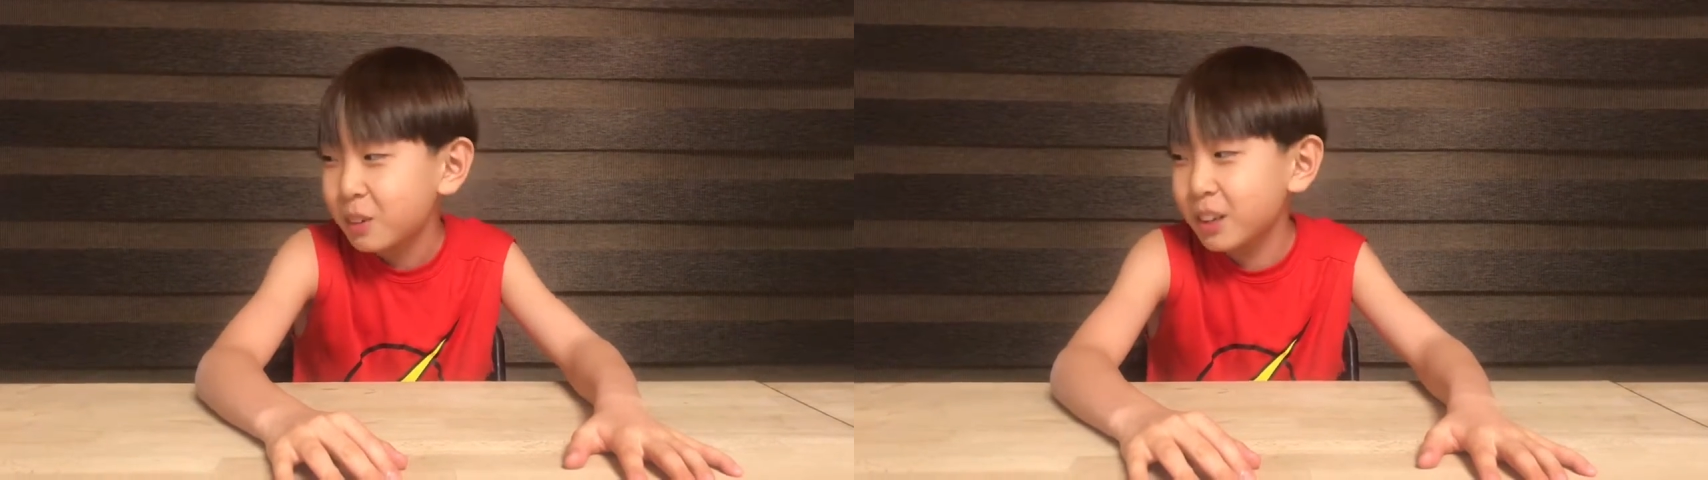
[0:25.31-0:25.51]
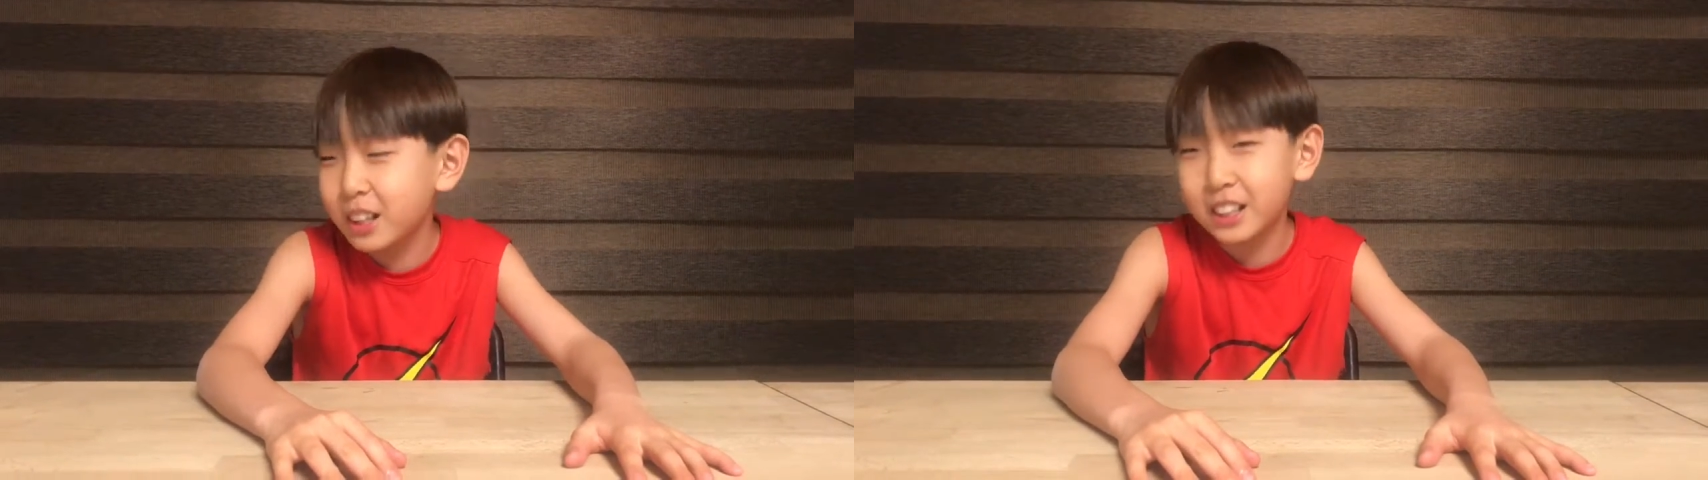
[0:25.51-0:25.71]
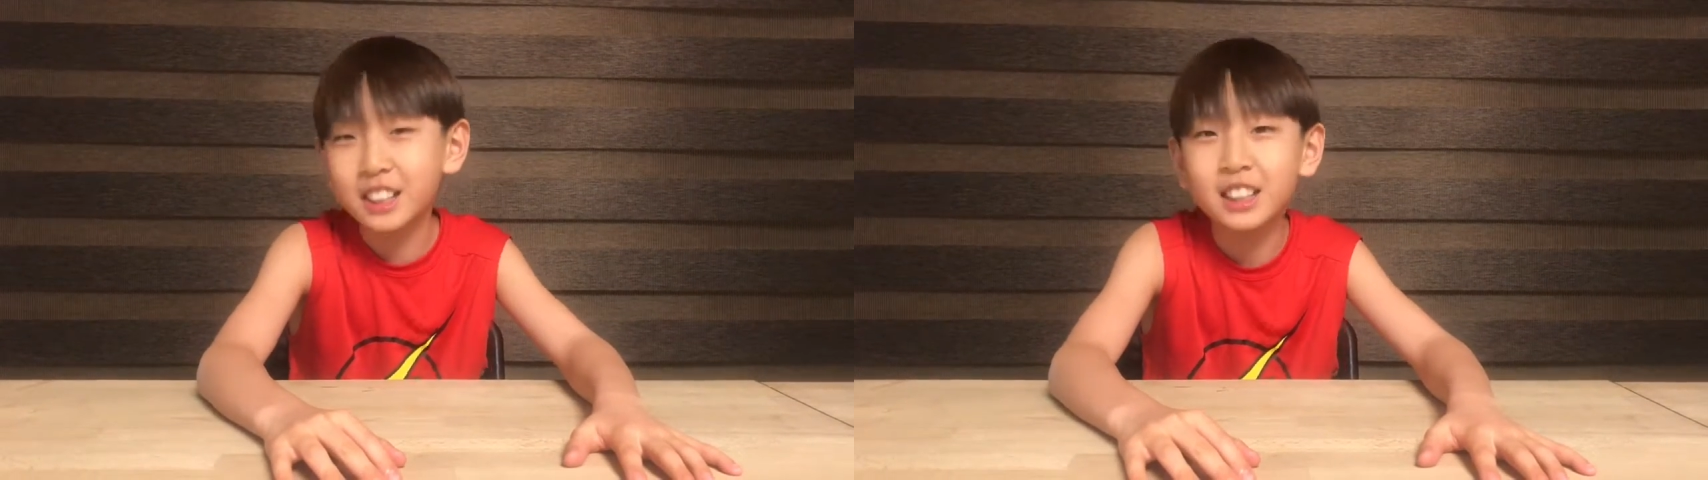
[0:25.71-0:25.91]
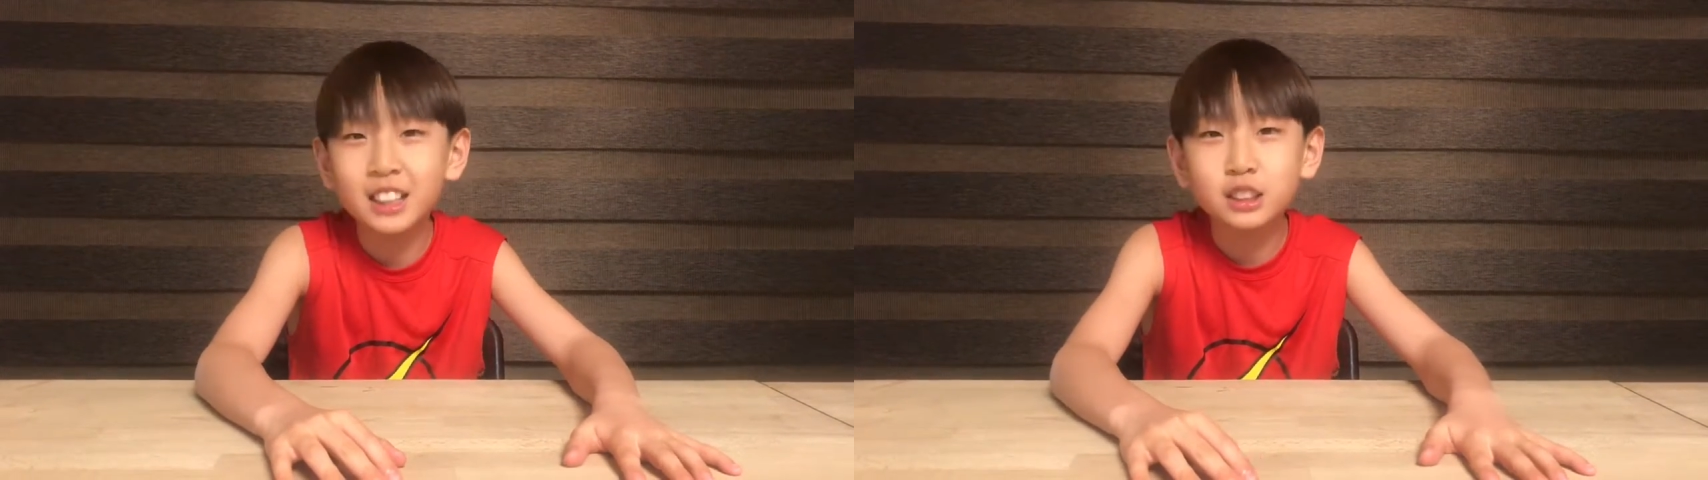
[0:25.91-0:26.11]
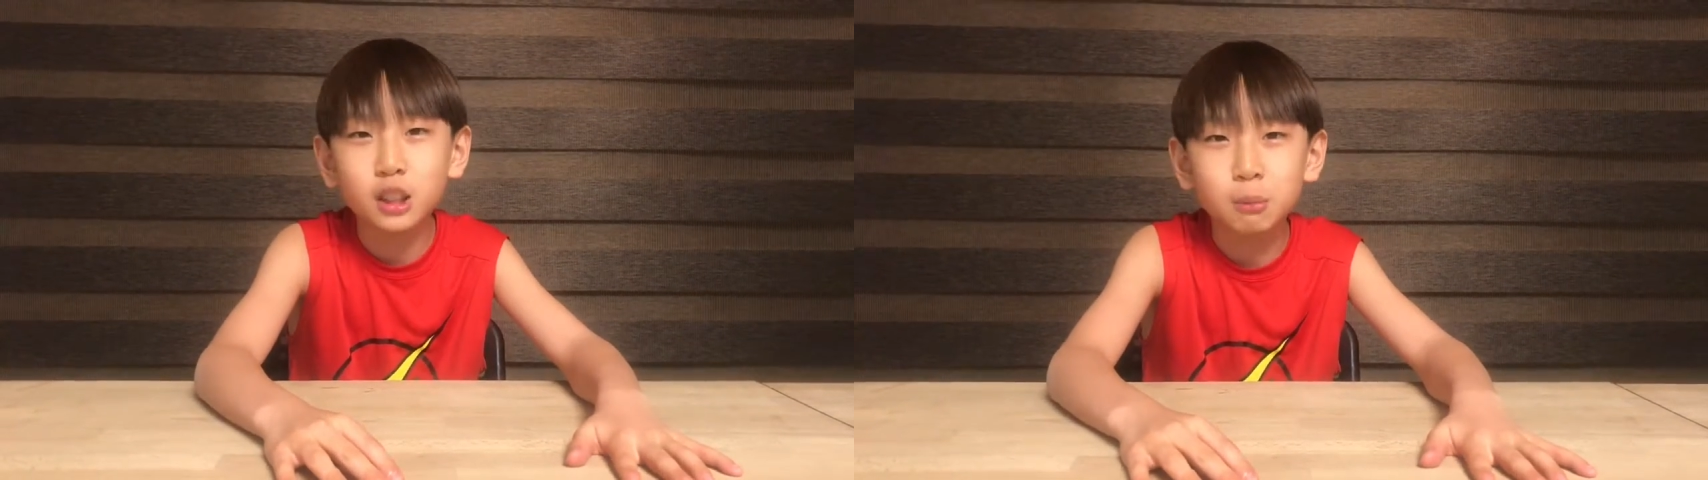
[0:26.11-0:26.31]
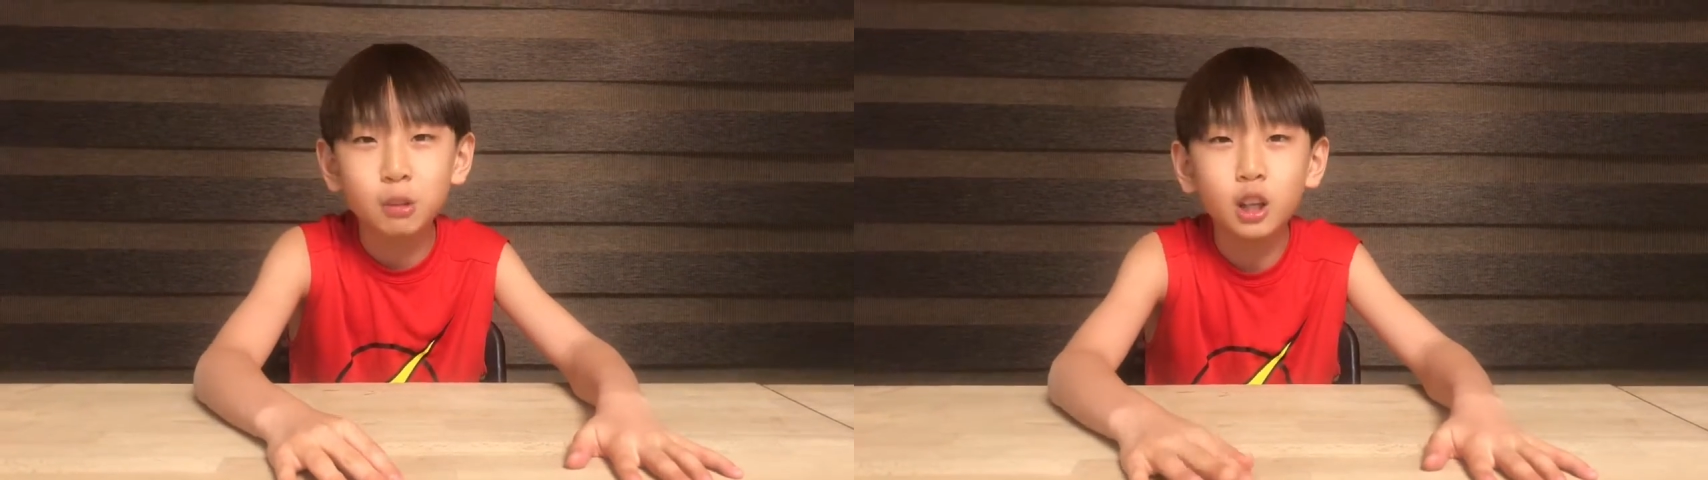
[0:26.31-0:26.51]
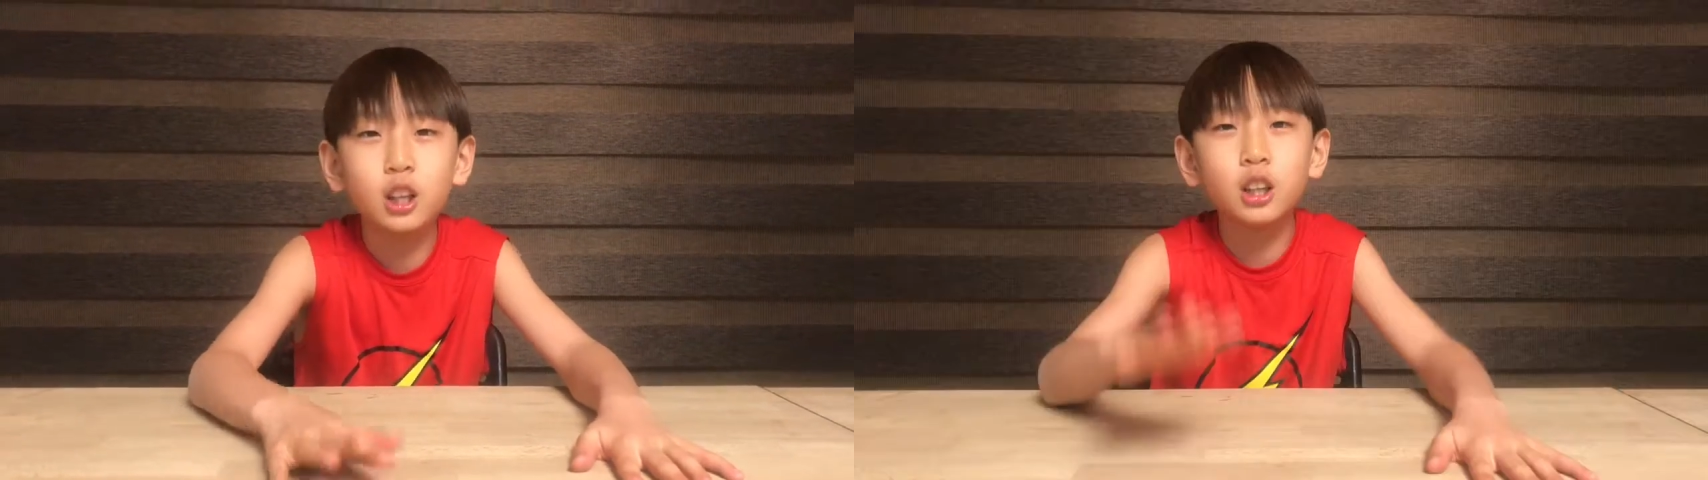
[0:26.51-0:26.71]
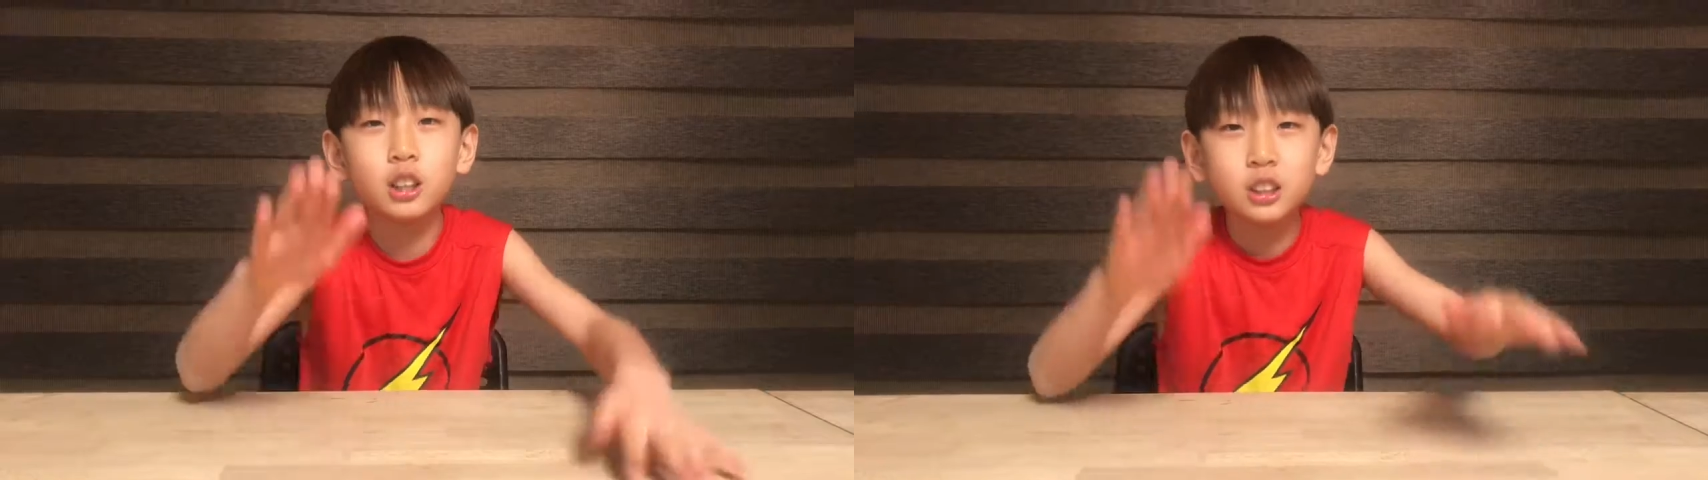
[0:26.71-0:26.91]
we're gonna eat, drum
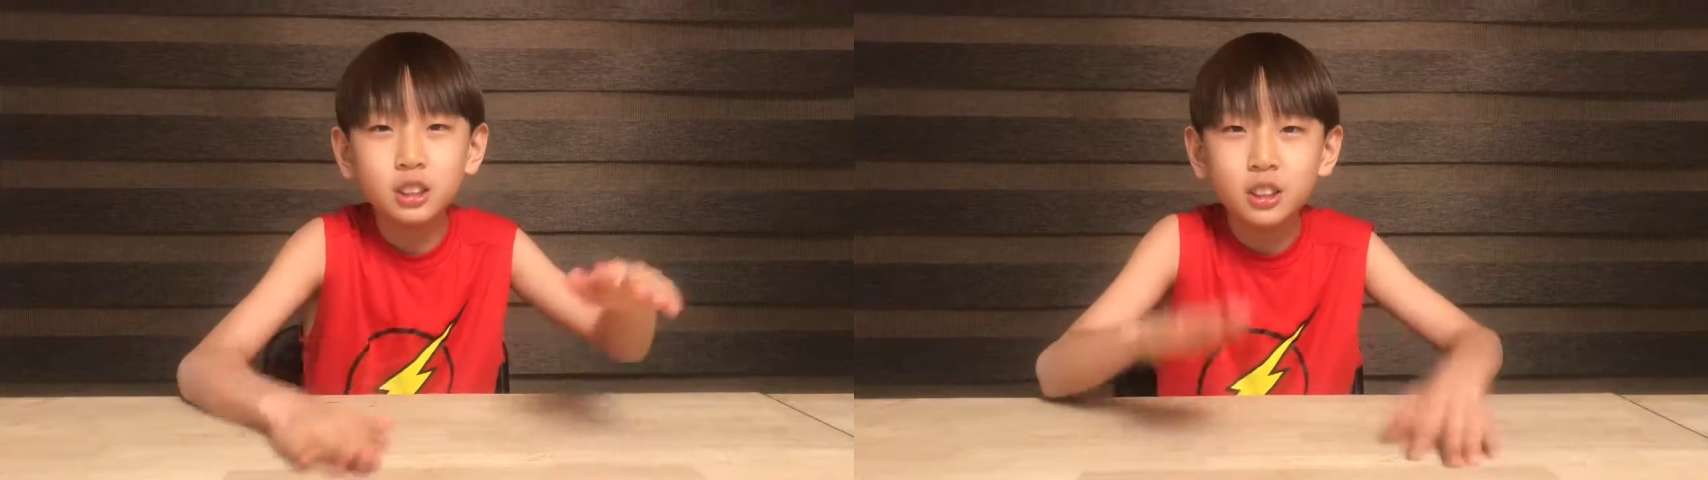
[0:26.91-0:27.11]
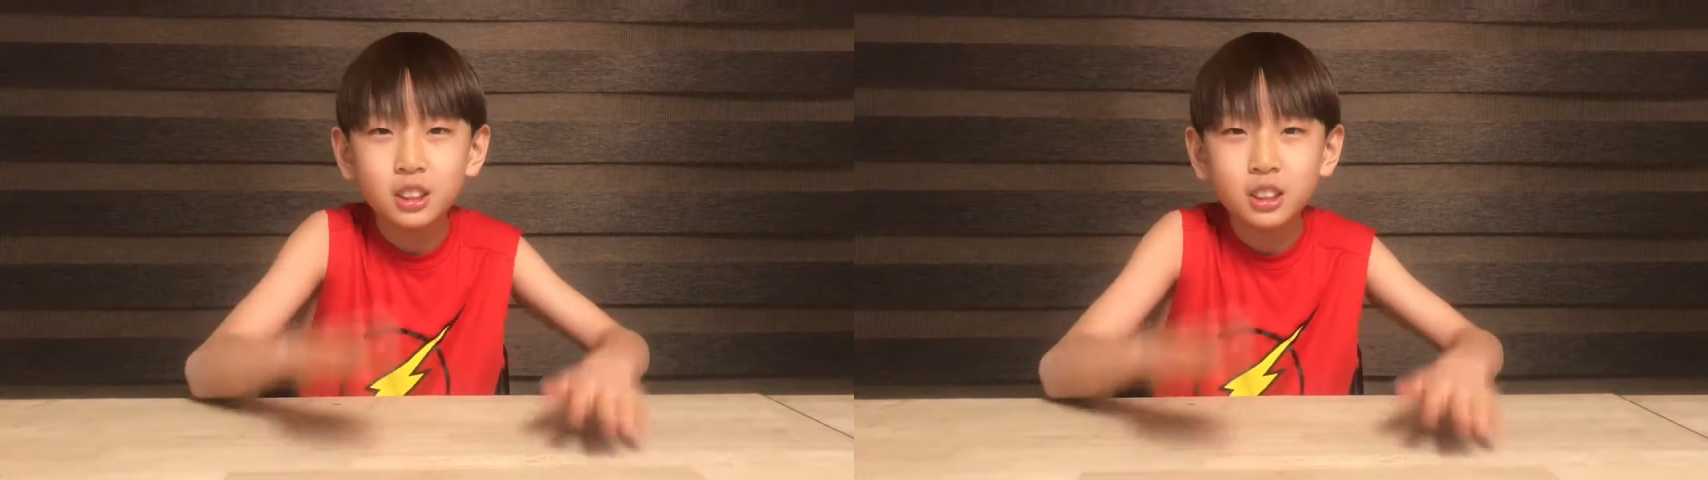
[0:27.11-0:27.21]
roll,